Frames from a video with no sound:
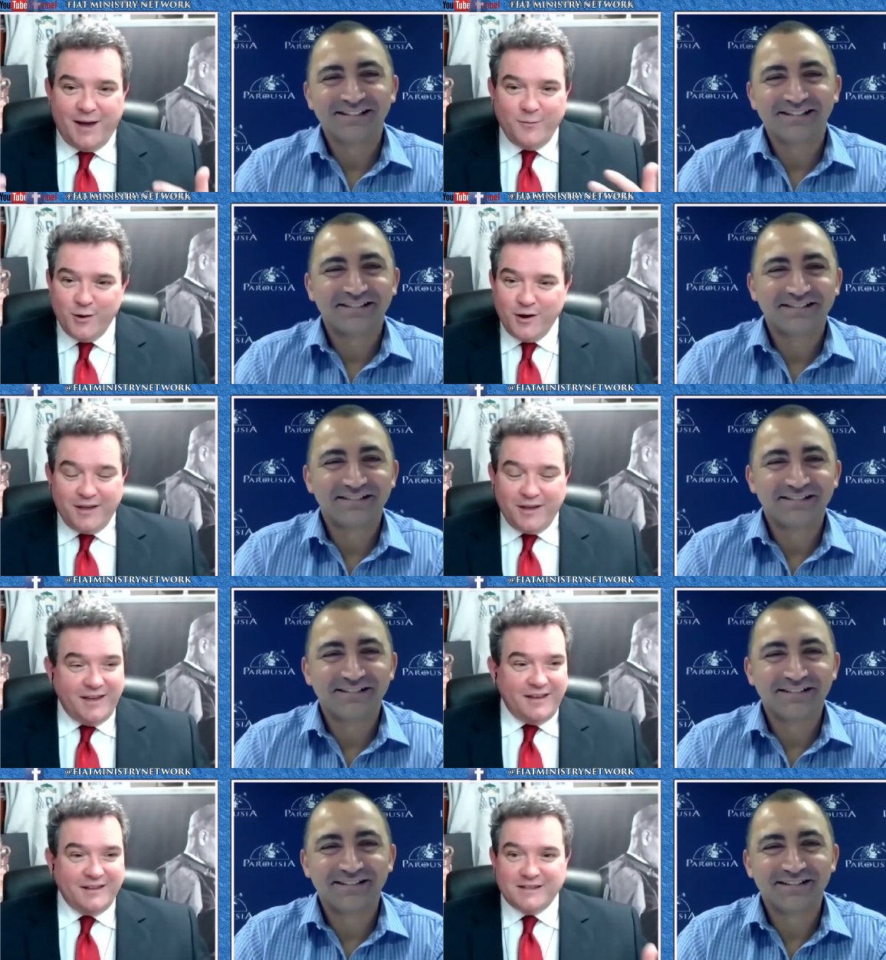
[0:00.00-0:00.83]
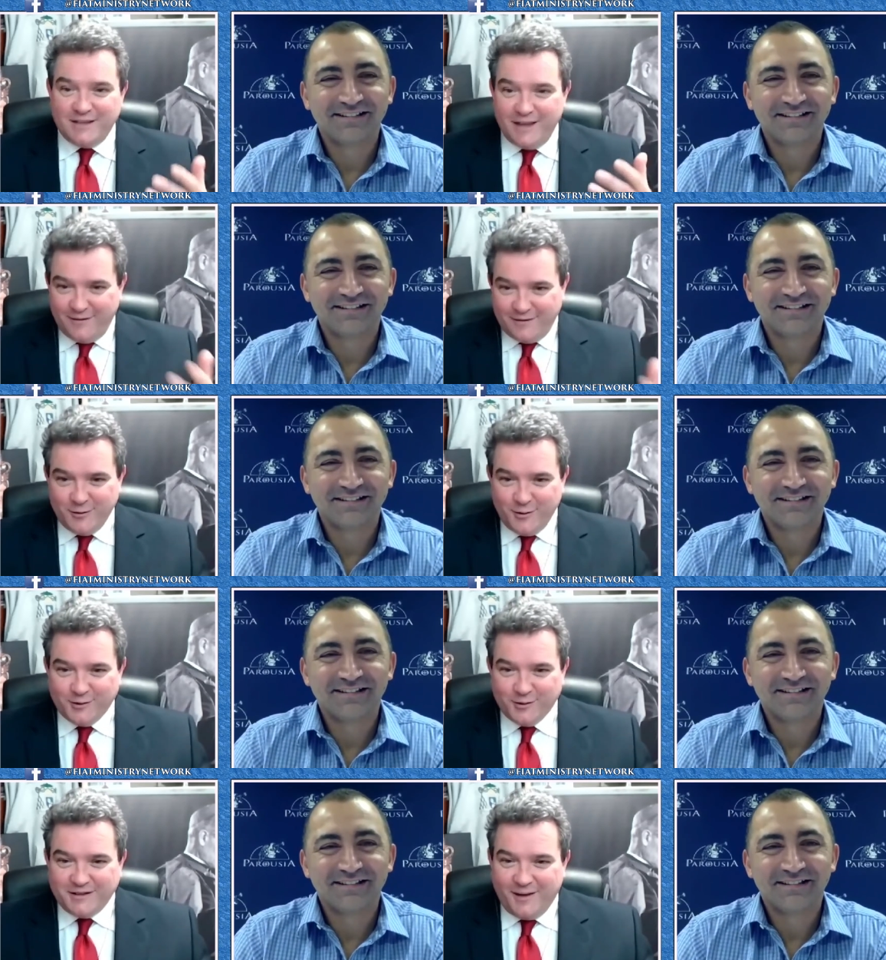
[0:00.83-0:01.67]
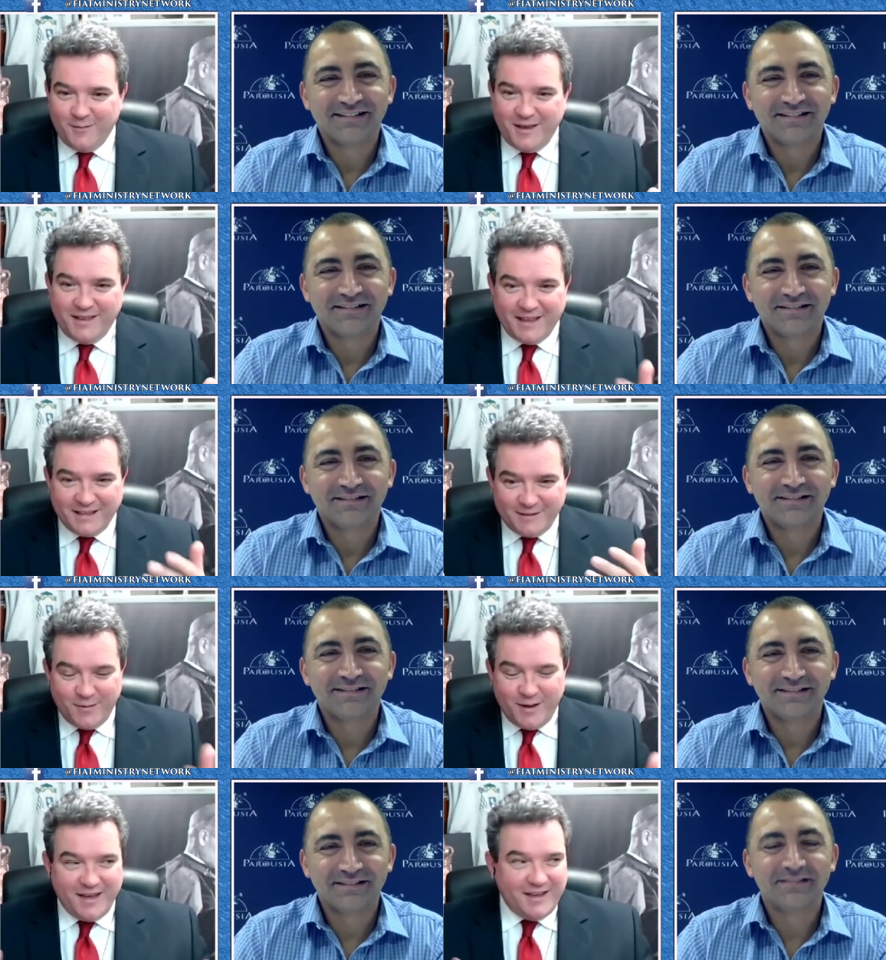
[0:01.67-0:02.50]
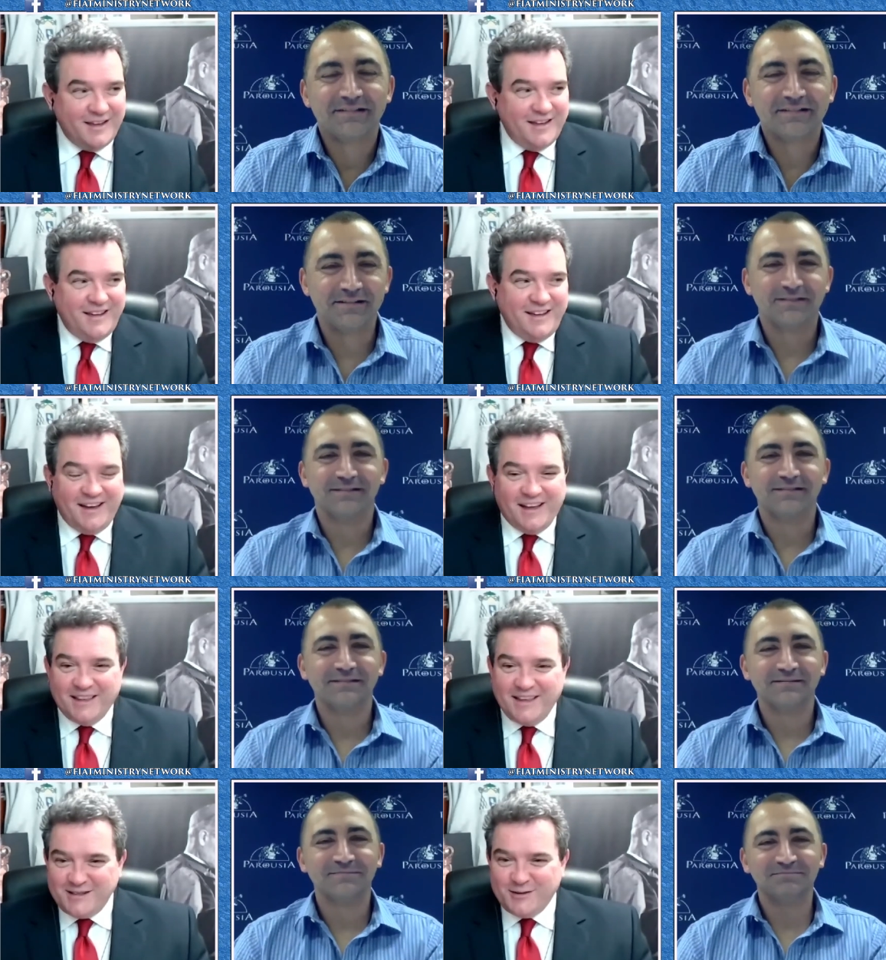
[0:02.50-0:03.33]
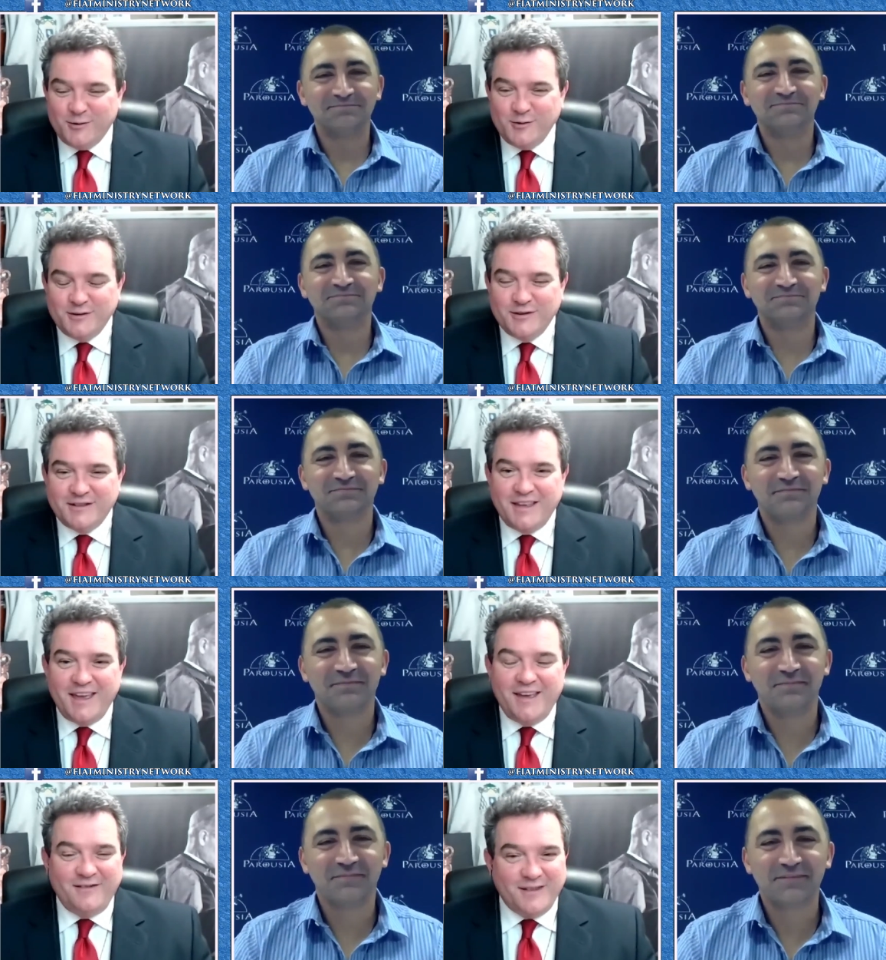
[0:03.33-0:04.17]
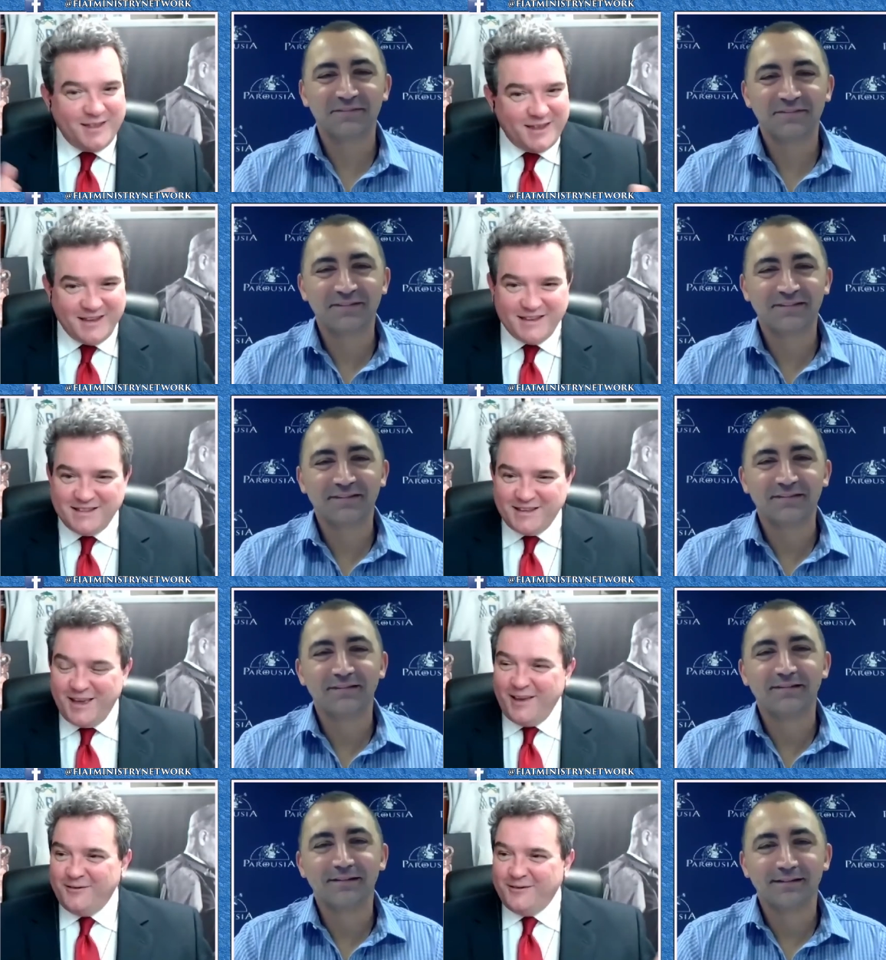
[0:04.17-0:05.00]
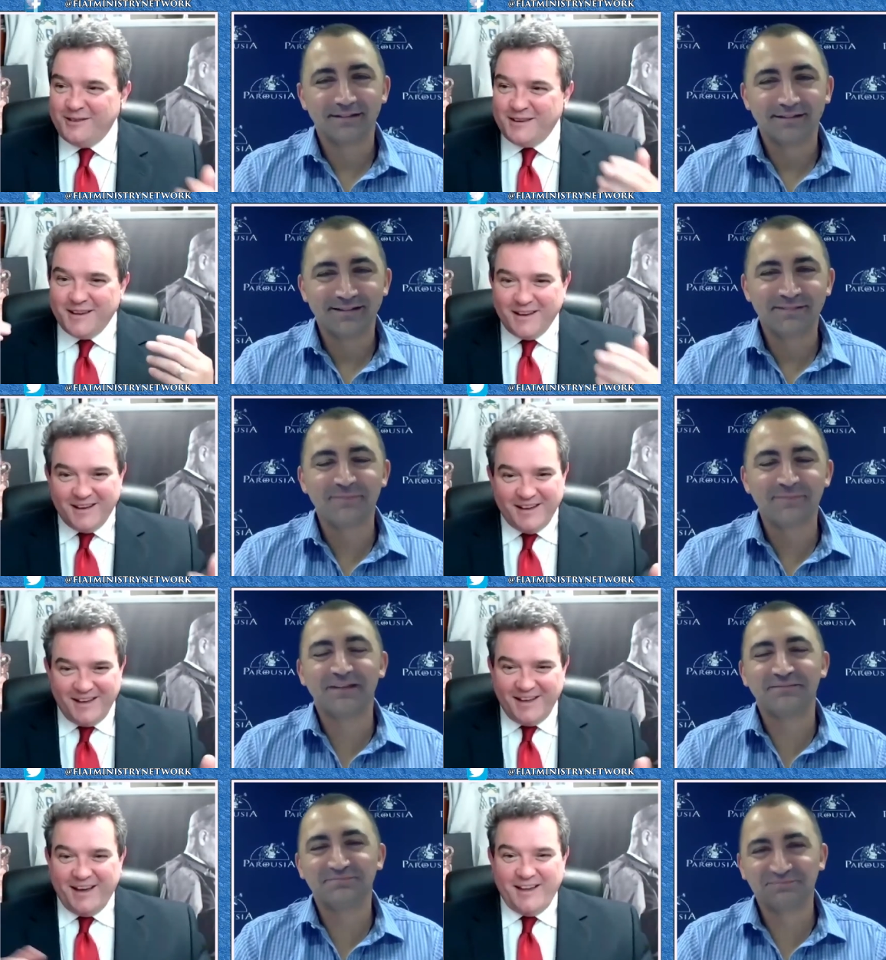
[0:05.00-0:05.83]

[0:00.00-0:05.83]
Speaker 1: working to save souls. I mean, that's unless souls are saved, nothing is saved. Amen.